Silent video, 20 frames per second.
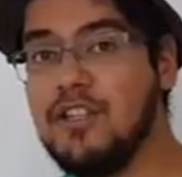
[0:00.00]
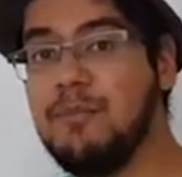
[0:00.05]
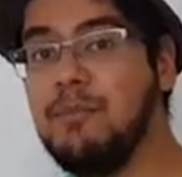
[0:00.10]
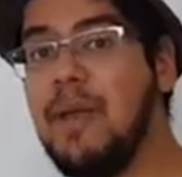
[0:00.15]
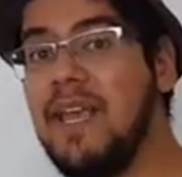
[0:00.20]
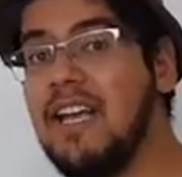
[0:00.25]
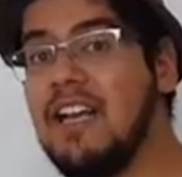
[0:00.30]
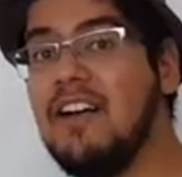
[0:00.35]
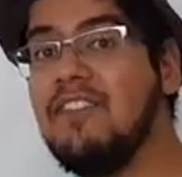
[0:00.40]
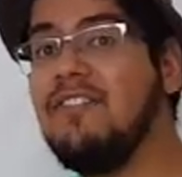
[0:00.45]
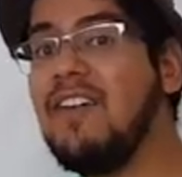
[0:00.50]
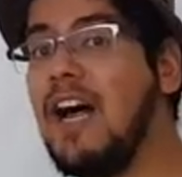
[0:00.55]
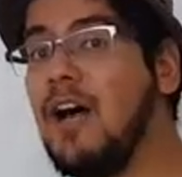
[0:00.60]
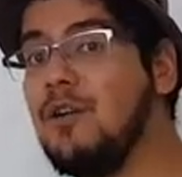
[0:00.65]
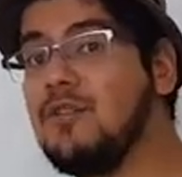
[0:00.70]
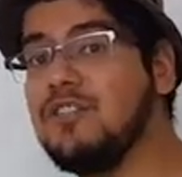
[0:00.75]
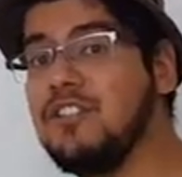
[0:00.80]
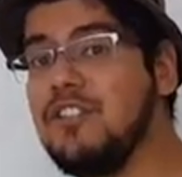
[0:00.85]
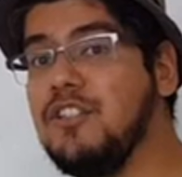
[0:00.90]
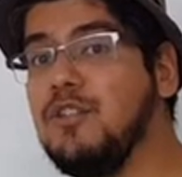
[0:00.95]
make
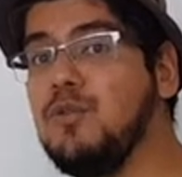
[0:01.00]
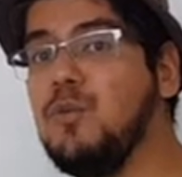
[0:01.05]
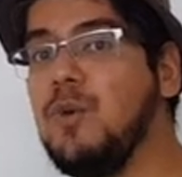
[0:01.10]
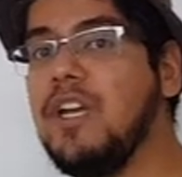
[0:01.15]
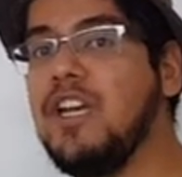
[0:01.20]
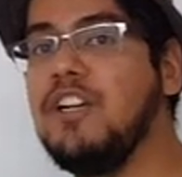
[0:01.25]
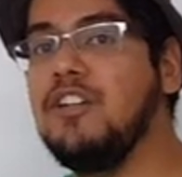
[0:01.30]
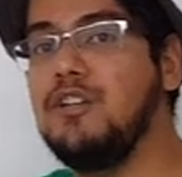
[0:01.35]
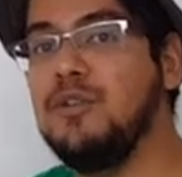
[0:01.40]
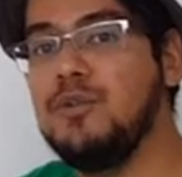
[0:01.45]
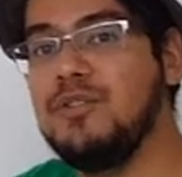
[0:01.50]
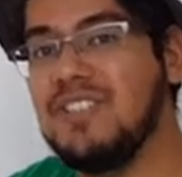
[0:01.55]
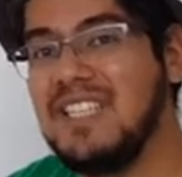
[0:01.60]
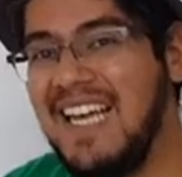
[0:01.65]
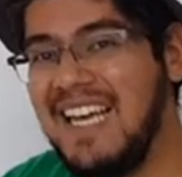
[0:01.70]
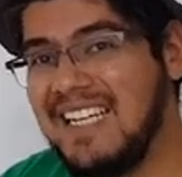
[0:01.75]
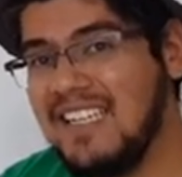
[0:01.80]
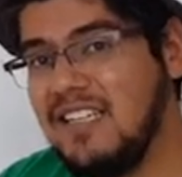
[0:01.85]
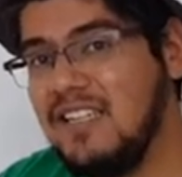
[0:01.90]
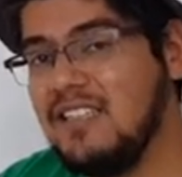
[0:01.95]
1,000, we can do
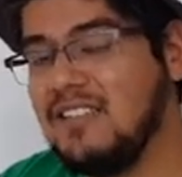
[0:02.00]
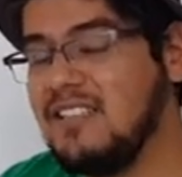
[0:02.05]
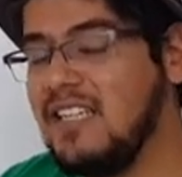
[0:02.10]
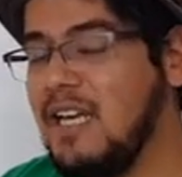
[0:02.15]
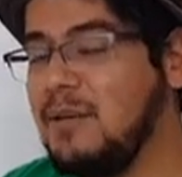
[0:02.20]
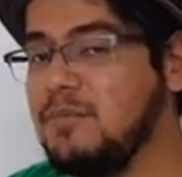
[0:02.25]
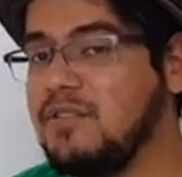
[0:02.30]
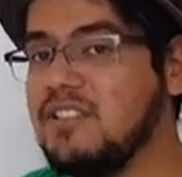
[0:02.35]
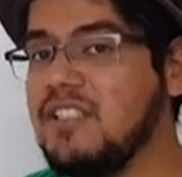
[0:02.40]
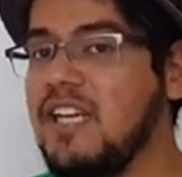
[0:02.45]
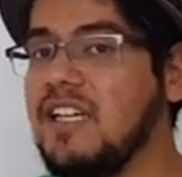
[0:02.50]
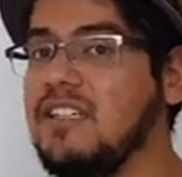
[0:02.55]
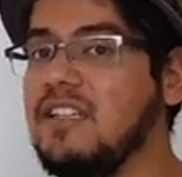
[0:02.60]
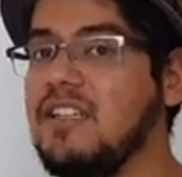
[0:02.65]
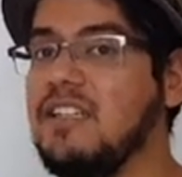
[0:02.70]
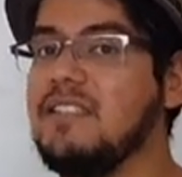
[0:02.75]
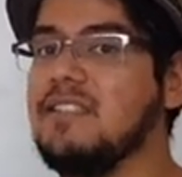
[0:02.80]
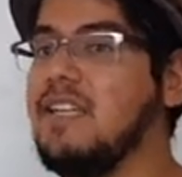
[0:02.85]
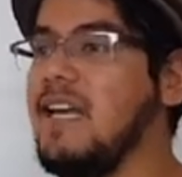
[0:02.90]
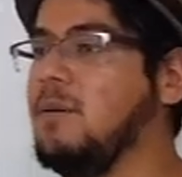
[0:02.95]
10 times
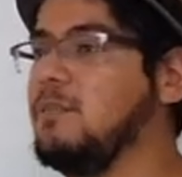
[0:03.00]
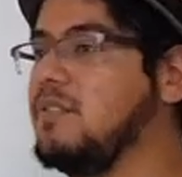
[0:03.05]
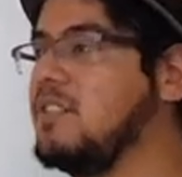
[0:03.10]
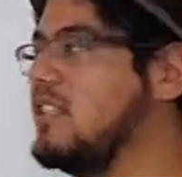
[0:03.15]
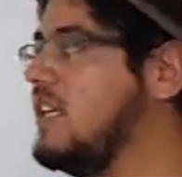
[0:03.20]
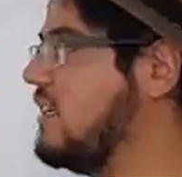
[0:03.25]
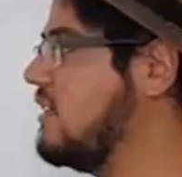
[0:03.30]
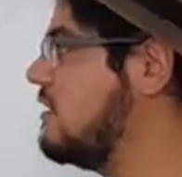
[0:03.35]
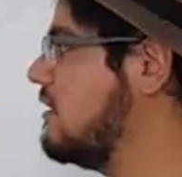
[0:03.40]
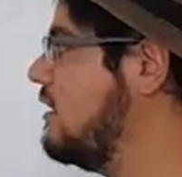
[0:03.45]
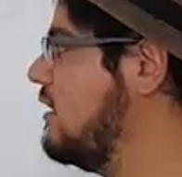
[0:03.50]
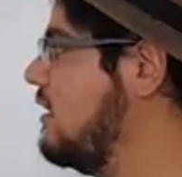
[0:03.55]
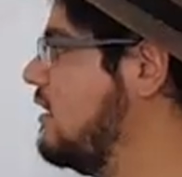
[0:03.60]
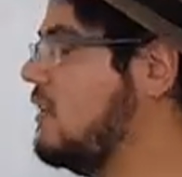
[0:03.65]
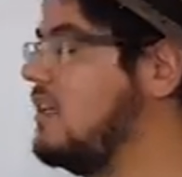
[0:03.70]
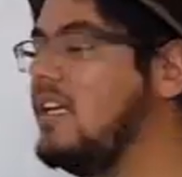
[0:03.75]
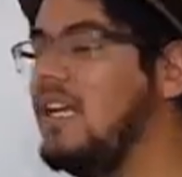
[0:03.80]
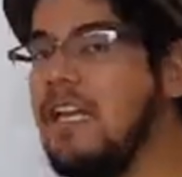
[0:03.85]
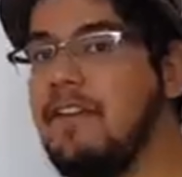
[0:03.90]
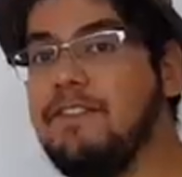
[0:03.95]
10 times 10.
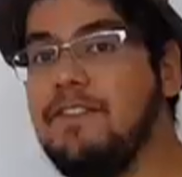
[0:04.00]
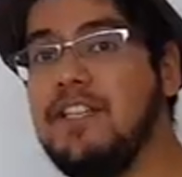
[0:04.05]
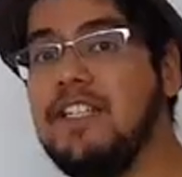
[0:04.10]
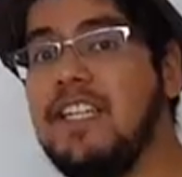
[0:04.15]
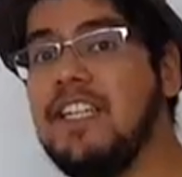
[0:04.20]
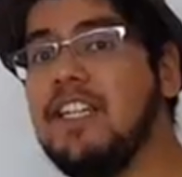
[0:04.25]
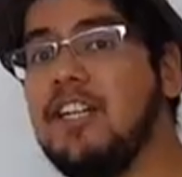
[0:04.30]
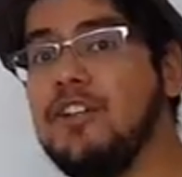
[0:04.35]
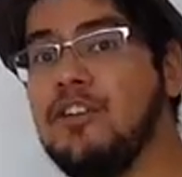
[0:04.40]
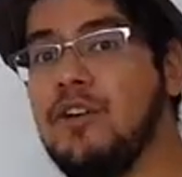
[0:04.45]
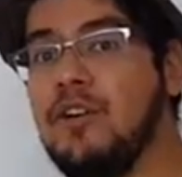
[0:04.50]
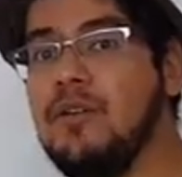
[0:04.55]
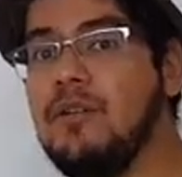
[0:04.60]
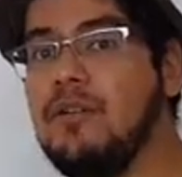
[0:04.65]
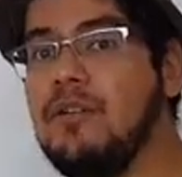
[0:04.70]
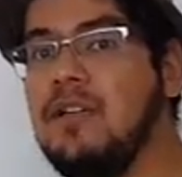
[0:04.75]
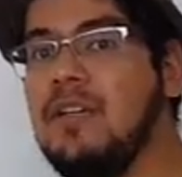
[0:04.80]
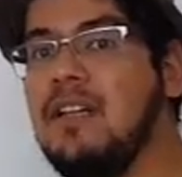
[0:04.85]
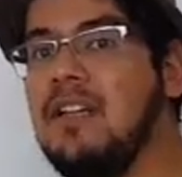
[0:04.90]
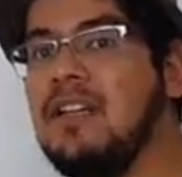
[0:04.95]
If you didn't
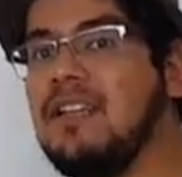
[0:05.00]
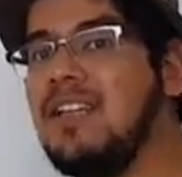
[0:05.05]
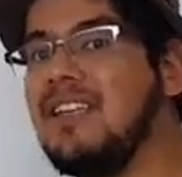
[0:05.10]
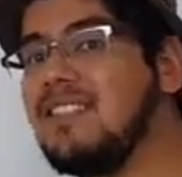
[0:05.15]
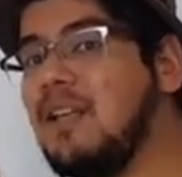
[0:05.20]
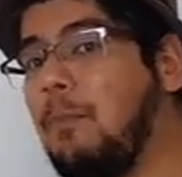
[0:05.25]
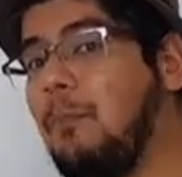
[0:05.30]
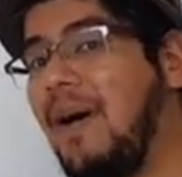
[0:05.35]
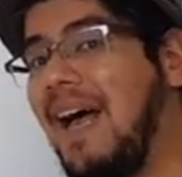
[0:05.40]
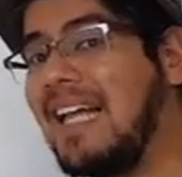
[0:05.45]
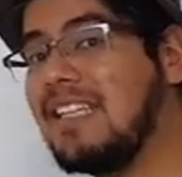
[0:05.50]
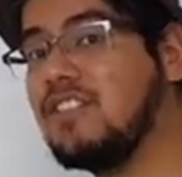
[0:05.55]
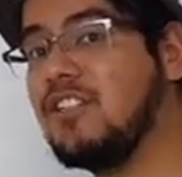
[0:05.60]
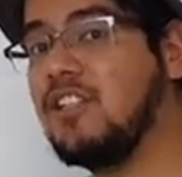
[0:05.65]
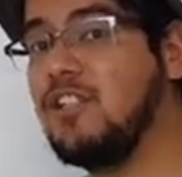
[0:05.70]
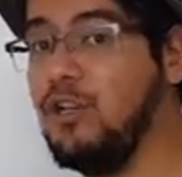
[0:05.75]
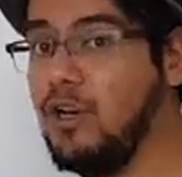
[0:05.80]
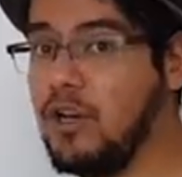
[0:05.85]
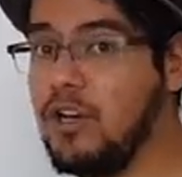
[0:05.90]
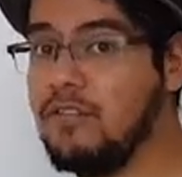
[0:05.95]
know, there's a
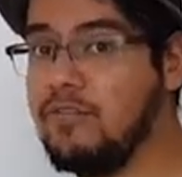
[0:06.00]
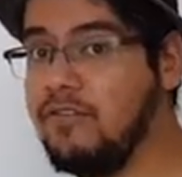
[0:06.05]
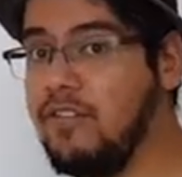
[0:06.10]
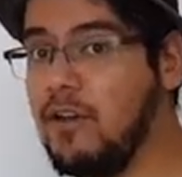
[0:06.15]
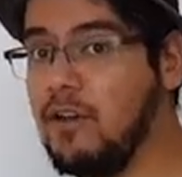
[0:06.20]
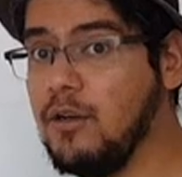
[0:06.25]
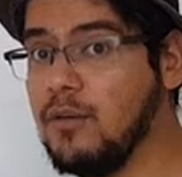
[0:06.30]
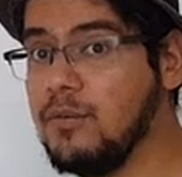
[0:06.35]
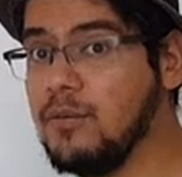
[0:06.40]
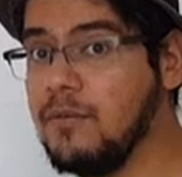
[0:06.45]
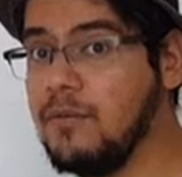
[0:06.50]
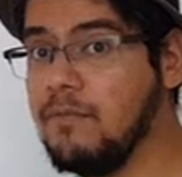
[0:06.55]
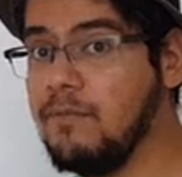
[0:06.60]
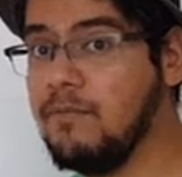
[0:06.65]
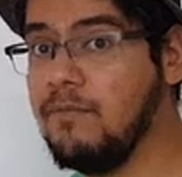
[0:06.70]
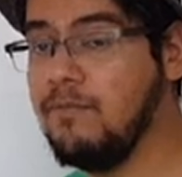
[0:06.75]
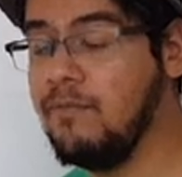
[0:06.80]
pattern you can follow.